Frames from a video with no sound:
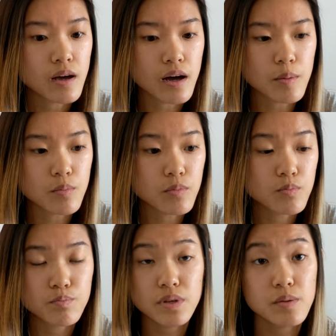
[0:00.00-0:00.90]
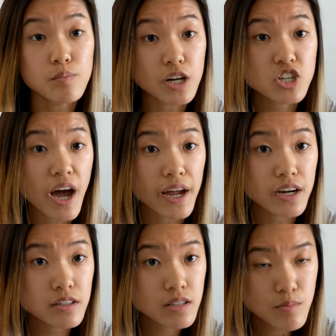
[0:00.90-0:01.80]
um, be much
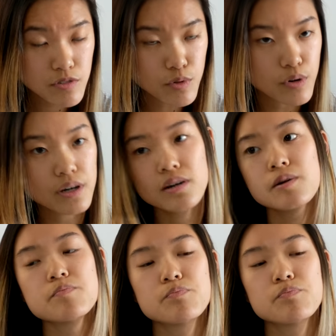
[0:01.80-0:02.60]
higher than before,